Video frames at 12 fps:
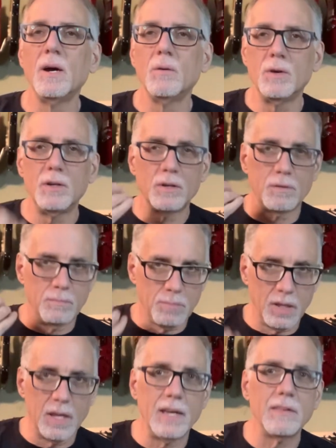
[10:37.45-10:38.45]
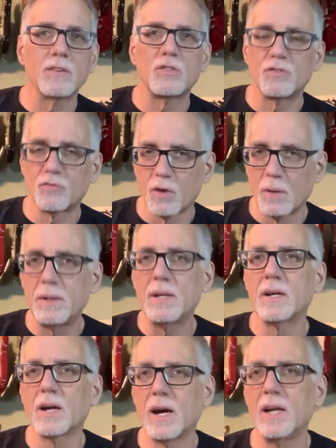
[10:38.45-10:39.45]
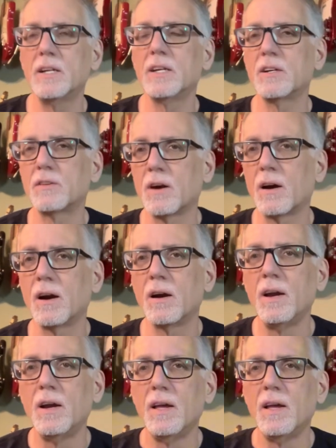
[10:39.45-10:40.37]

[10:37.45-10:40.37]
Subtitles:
when you're playing the strumming kind of guitar